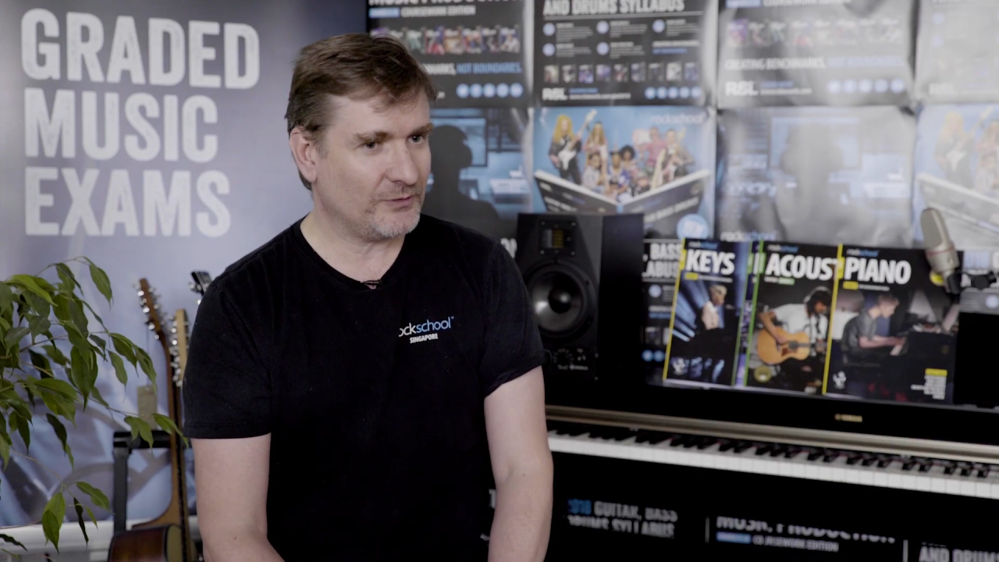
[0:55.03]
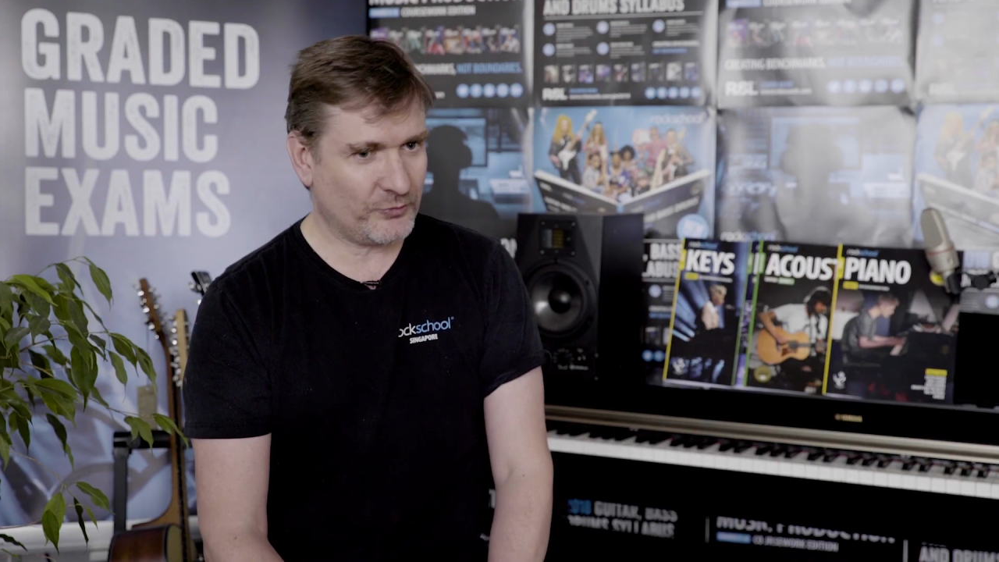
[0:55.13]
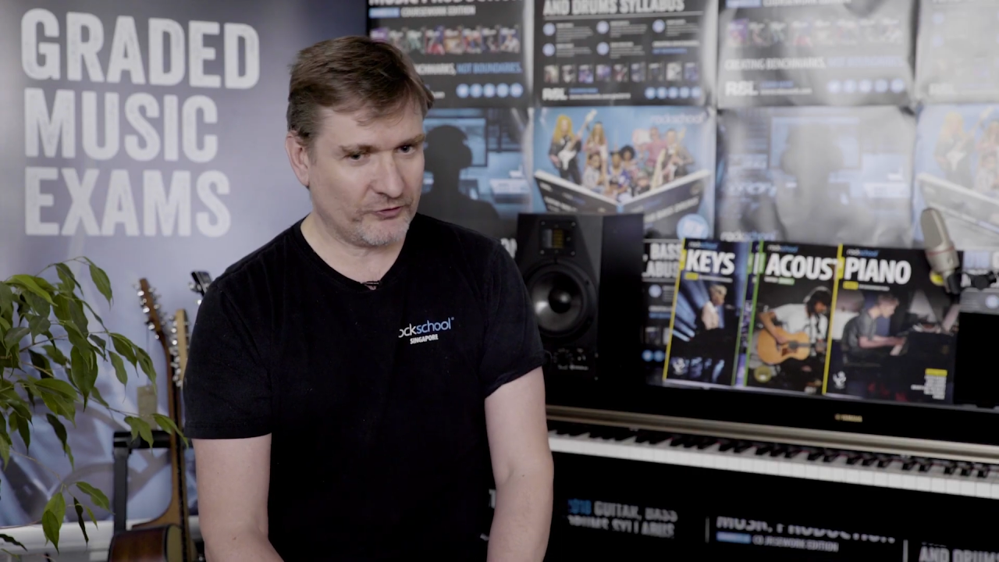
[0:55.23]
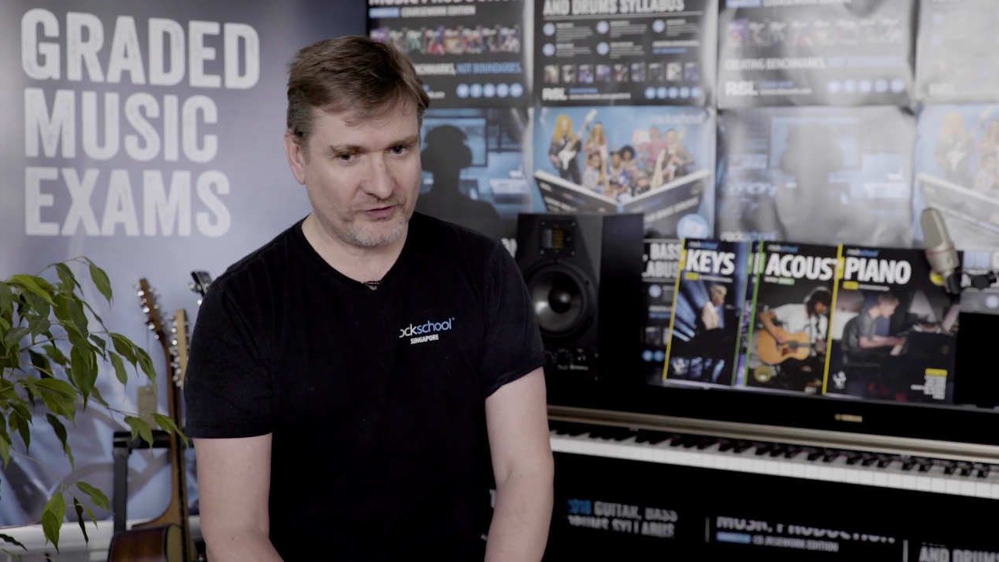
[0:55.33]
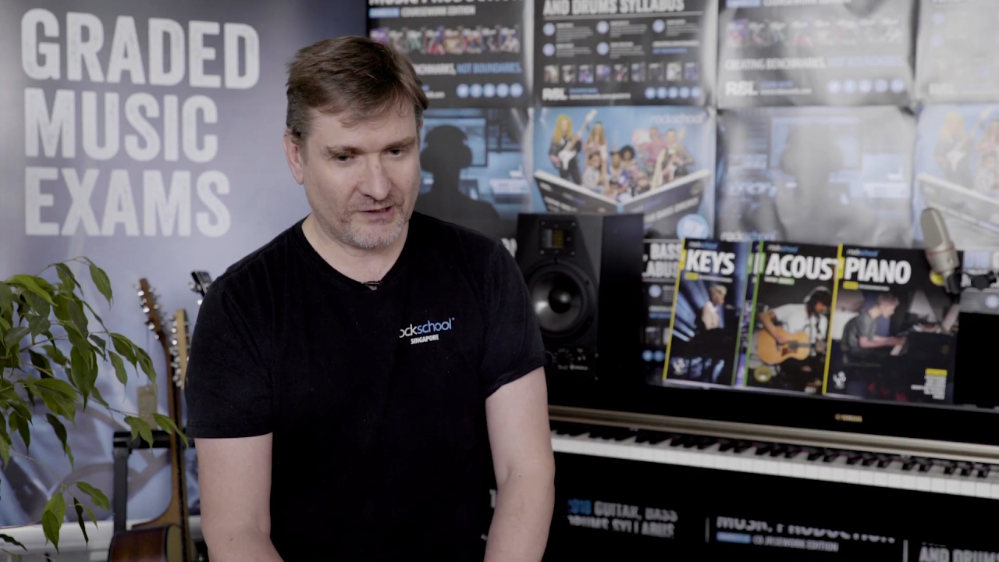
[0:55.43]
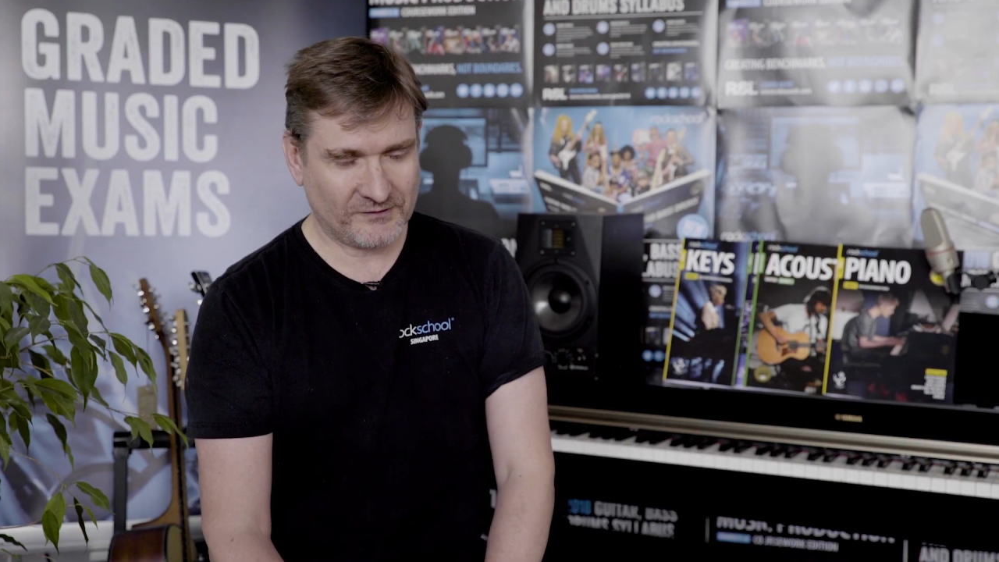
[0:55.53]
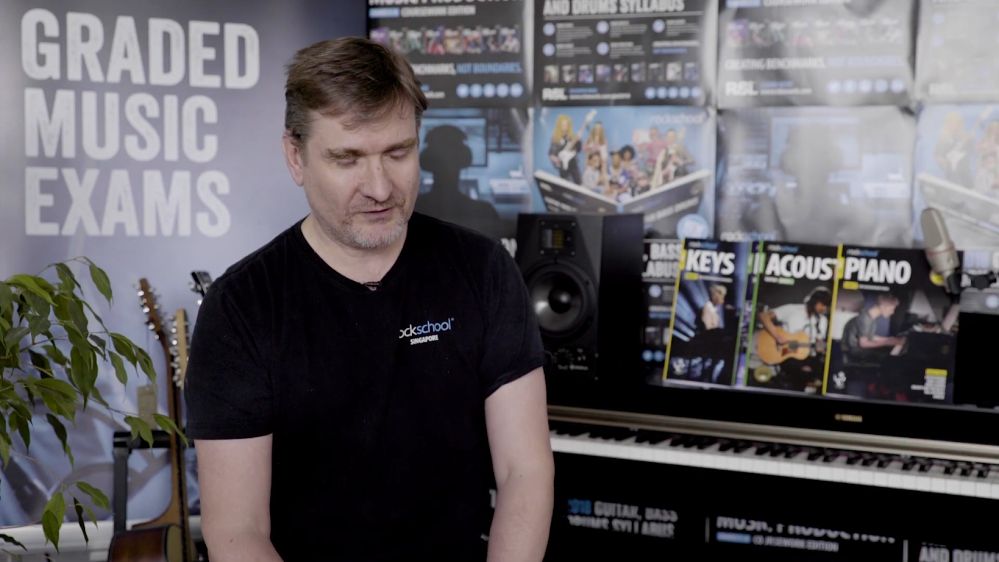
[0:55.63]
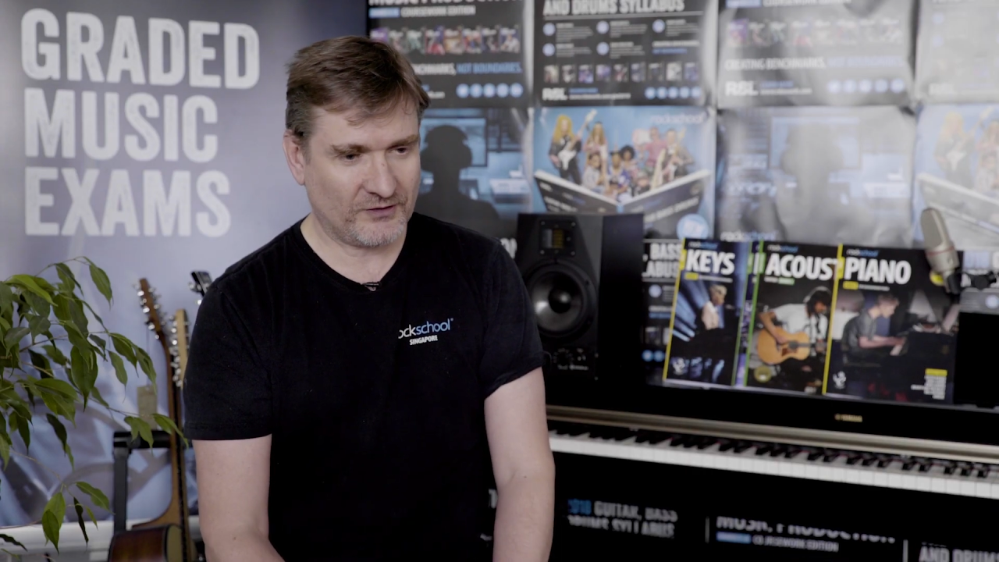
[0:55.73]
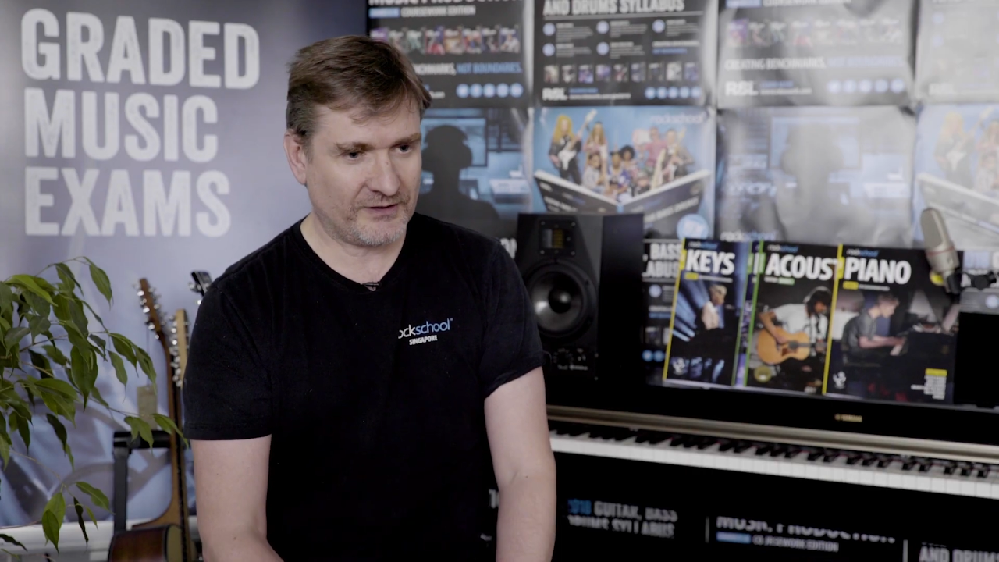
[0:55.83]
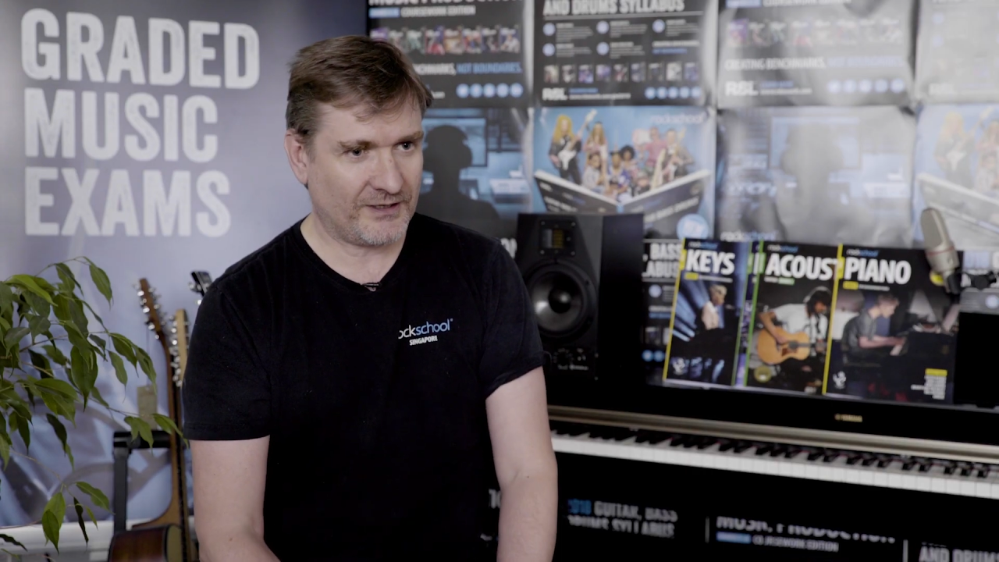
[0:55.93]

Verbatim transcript: and put your guitar